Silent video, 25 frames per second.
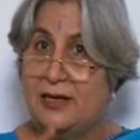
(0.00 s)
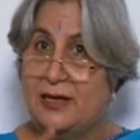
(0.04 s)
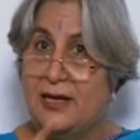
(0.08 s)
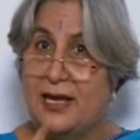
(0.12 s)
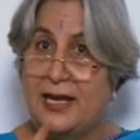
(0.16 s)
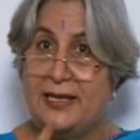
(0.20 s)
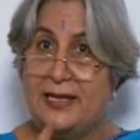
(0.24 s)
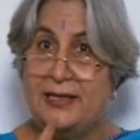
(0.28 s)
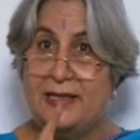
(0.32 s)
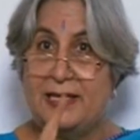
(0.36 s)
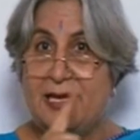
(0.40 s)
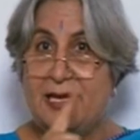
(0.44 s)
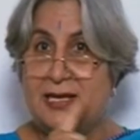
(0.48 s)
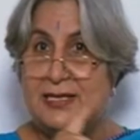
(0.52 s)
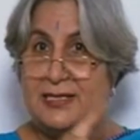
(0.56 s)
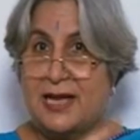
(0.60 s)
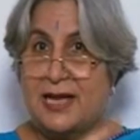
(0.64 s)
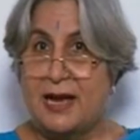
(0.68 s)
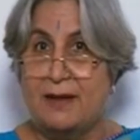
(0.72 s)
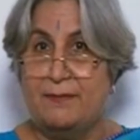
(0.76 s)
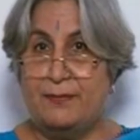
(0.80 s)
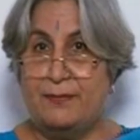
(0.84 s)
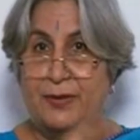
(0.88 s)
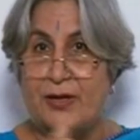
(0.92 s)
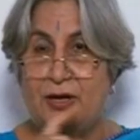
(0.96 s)
like the
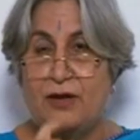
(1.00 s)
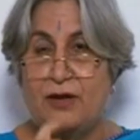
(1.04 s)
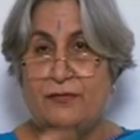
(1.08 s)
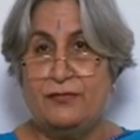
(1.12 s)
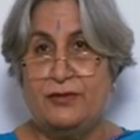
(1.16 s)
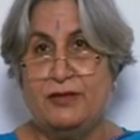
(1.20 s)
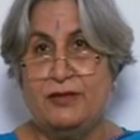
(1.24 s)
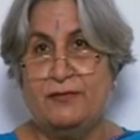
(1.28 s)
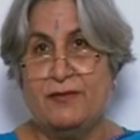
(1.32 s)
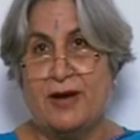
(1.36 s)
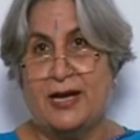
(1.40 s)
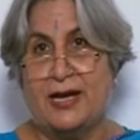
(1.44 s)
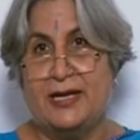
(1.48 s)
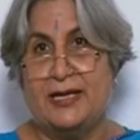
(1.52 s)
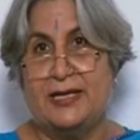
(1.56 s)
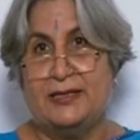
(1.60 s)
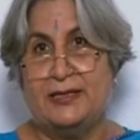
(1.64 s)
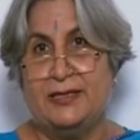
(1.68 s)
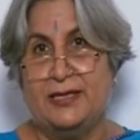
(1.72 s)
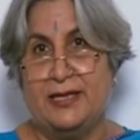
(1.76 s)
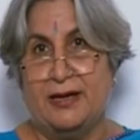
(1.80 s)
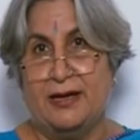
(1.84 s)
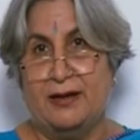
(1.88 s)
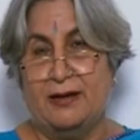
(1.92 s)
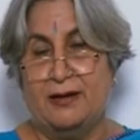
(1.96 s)
example of
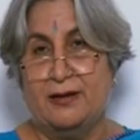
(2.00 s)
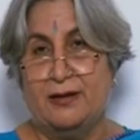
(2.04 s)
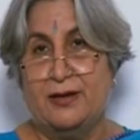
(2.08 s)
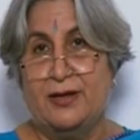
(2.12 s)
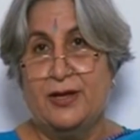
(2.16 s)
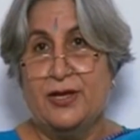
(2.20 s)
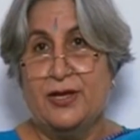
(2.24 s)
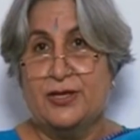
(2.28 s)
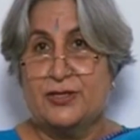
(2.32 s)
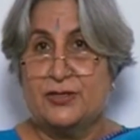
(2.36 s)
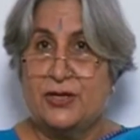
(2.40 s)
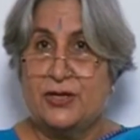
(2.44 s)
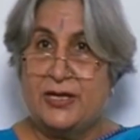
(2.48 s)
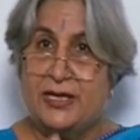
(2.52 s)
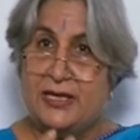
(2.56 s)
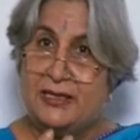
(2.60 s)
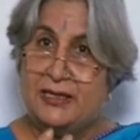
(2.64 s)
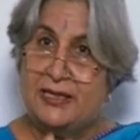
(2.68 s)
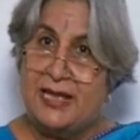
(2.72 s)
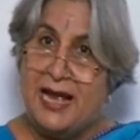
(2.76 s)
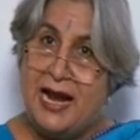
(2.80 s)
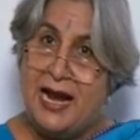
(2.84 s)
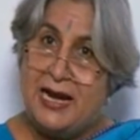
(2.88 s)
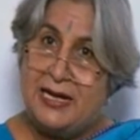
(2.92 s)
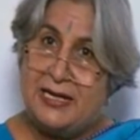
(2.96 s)
Diwali diya. So
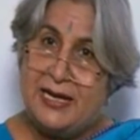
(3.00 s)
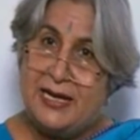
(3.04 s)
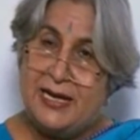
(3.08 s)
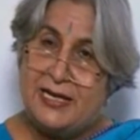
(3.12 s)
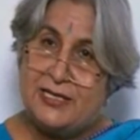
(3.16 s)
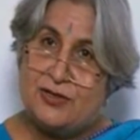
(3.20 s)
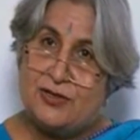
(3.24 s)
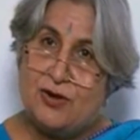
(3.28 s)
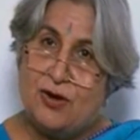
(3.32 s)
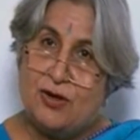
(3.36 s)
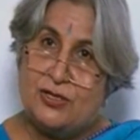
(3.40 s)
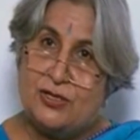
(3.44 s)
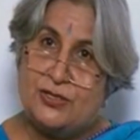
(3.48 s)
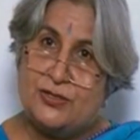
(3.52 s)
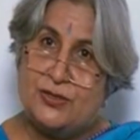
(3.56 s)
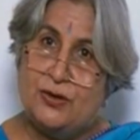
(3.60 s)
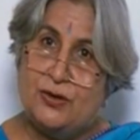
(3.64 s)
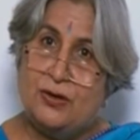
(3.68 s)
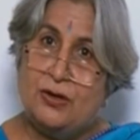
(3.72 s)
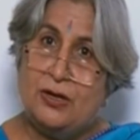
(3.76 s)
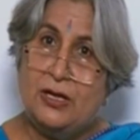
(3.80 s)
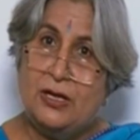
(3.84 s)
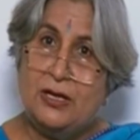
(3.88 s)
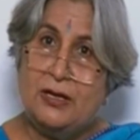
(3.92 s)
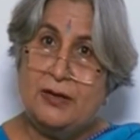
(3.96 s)
in that case
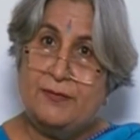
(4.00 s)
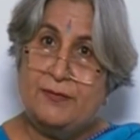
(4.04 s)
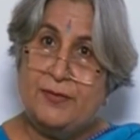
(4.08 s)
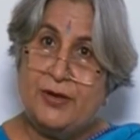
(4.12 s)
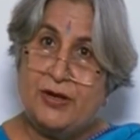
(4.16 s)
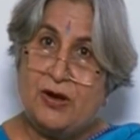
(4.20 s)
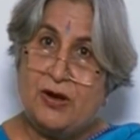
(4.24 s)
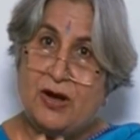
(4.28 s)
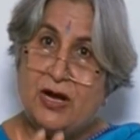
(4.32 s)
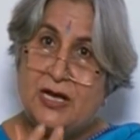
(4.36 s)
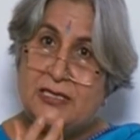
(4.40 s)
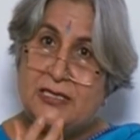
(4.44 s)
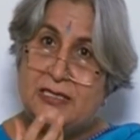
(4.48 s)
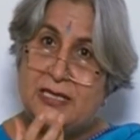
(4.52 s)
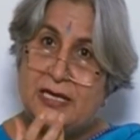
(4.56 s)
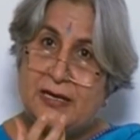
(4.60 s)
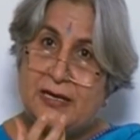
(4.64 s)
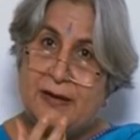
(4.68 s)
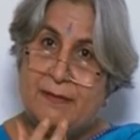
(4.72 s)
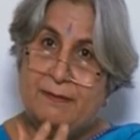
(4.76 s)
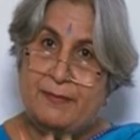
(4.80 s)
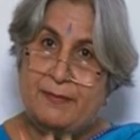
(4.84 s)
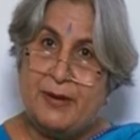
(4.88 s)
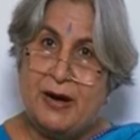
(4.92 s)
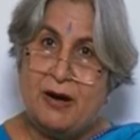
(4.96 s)
also, because the
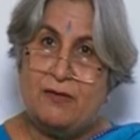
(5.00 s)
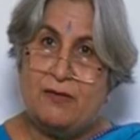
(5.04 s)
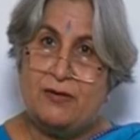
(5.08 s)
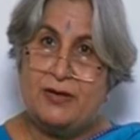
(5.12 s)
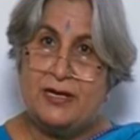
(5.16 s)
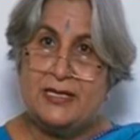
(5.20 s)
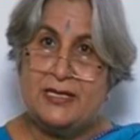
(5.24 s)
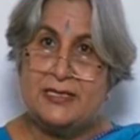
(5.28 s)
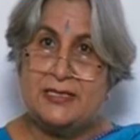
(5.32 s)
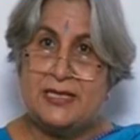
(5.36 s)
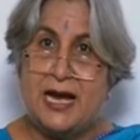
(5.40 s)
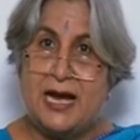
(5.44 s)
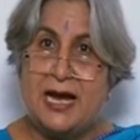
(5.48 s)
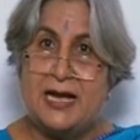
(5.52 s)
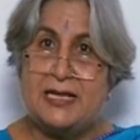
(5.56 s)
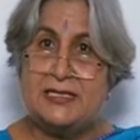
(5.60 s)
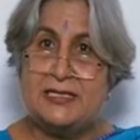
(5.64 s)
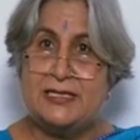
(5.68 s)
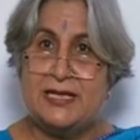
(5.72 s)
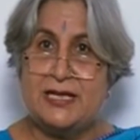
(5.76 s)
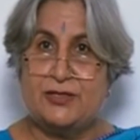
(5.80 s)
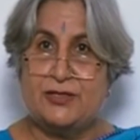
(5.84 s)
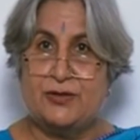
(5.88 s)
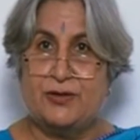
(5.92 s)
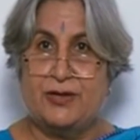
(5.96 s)
compound is
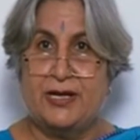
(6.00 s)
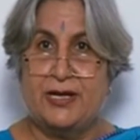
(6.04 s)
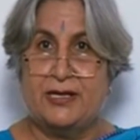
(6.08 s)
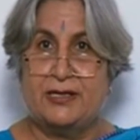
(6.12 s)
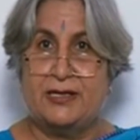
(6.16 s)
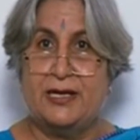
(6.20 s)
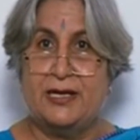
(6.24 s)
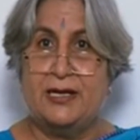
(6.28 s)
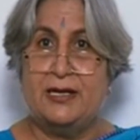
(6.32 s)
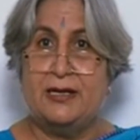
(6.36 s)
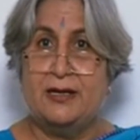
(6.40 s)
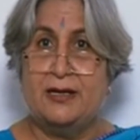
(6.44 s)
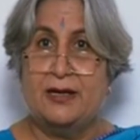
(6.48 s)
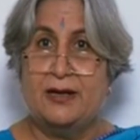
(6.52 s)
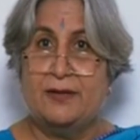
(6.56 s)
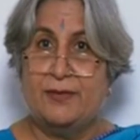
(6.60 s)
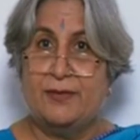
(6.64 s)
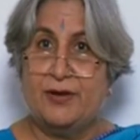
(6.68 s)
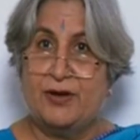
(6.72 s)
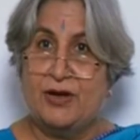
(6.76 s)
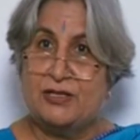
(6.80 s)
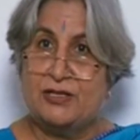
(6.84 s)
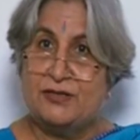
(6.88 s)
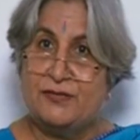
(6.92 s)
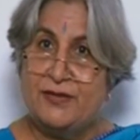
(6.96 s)
unsaturated,
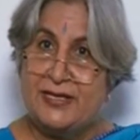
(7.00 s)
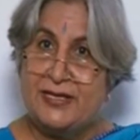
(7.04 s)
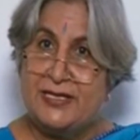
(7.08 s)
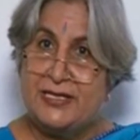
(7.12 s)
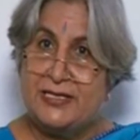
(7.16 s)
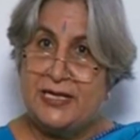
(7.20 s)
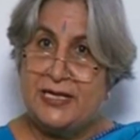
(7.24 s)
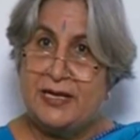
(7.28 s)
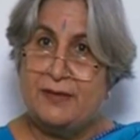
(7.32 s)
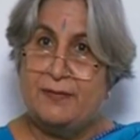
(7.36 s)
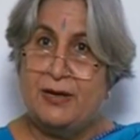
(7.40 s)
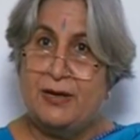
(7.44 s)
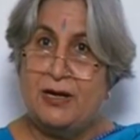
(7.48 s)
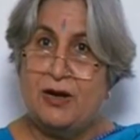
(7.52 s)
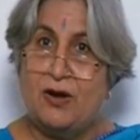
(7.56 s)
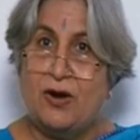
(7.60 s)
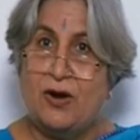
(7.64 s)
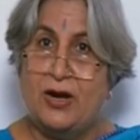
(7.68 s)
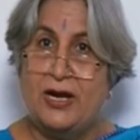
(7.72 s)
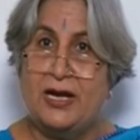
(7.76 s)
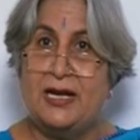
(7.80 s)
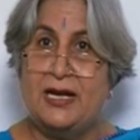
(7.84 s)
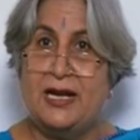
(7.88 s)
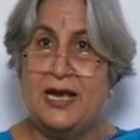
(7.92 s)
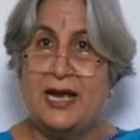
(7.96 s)
because vegetable
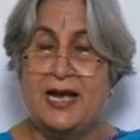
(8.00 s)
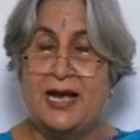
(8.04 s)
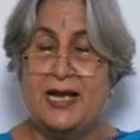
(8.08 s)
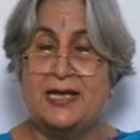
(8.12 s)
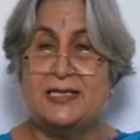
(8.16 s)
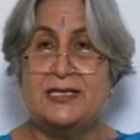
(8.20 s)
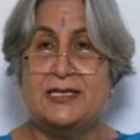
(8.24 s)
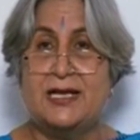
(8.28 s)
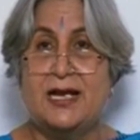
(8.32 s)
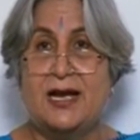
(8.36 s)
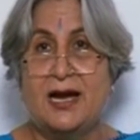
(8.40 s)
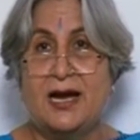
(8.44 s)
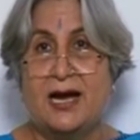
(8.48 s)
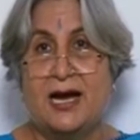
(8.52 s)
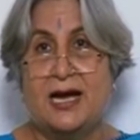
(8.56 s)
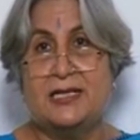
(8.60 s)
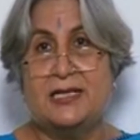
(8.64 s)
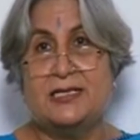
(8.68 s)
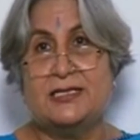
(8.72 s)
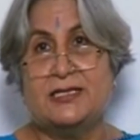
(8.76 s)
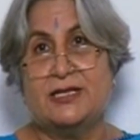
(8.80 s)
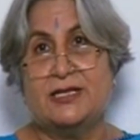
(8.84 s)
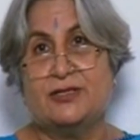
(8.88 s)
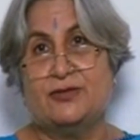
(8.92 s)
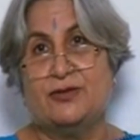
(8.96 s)
oil has
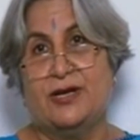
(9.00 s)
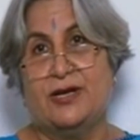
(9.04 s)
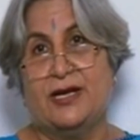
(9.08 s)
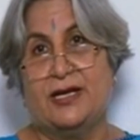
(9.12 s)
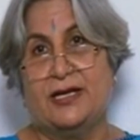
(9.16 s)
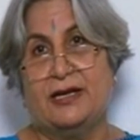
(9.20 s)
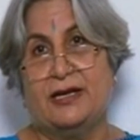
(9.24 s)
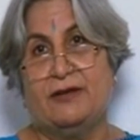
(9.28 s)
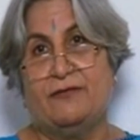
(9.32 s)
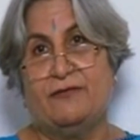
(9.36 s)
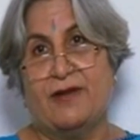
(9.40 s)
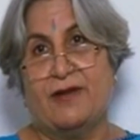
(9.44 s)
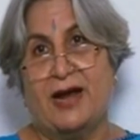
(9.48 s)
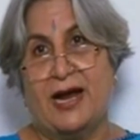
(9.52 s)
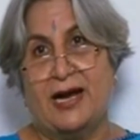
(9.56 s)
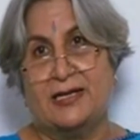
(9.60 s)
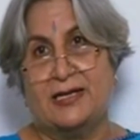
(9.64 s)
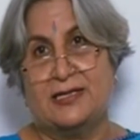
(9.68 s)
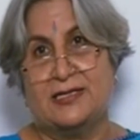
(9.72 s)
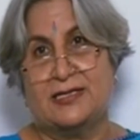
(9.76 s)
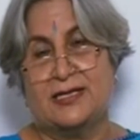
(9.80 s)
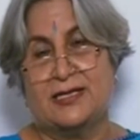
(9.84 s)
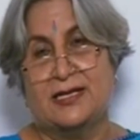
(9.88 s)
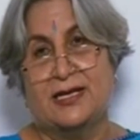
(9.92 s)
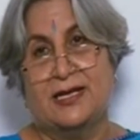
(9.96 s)
unsaturated
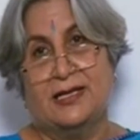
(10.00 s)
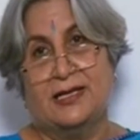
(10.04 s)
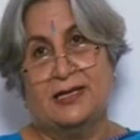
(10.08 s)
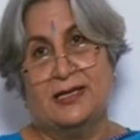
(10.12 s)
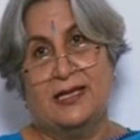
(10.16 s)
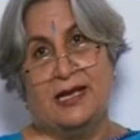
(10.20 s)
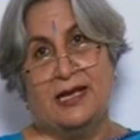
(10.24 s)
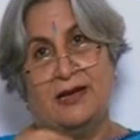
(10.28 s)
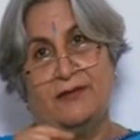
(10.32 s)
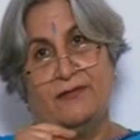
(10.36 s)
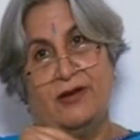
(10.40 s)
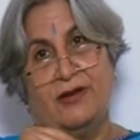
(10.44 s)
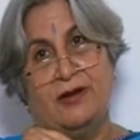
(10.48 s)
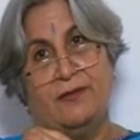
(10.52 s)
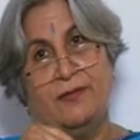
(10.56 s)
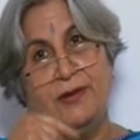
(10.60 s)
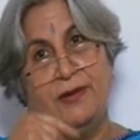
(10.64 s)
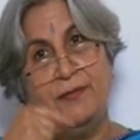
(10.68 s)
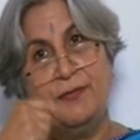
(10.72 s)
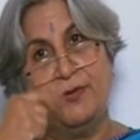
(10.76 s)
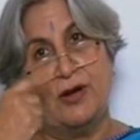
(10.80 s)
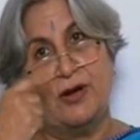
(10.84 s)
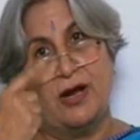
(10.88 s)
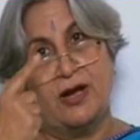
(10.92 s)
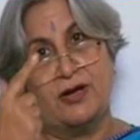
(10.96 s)
fats, there will
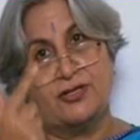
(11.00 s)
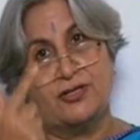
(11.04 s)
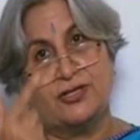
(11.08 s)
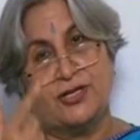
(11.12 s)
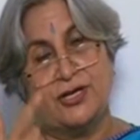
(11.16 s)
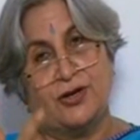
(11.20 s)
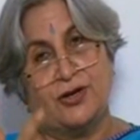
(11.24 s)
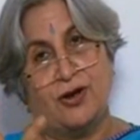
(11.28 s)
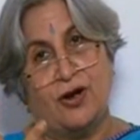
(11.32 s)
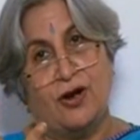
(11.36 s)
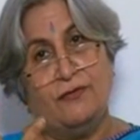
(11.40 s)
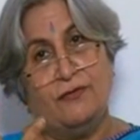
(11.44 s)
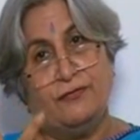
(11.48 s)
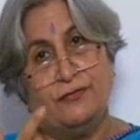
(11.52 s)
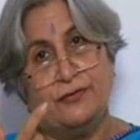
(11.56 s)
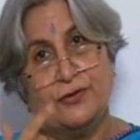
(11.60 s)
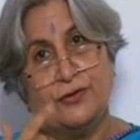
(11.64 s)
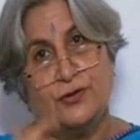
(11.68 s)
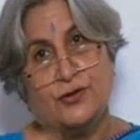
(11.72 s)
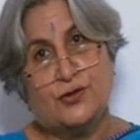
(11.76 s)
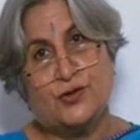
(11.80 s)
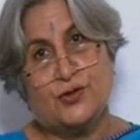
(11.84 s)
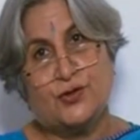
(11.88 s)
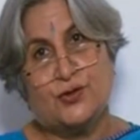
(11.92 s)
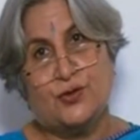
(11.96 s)
be production of
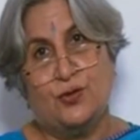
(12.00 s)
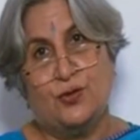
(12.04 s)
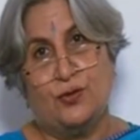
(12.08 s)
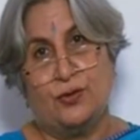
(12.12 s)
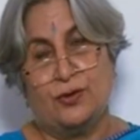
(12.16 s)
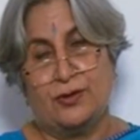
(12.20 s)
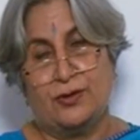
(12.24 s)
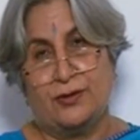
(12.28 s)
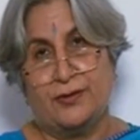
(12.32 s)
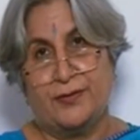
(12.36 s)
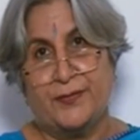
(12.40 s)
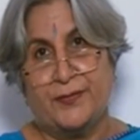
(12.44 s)
soot.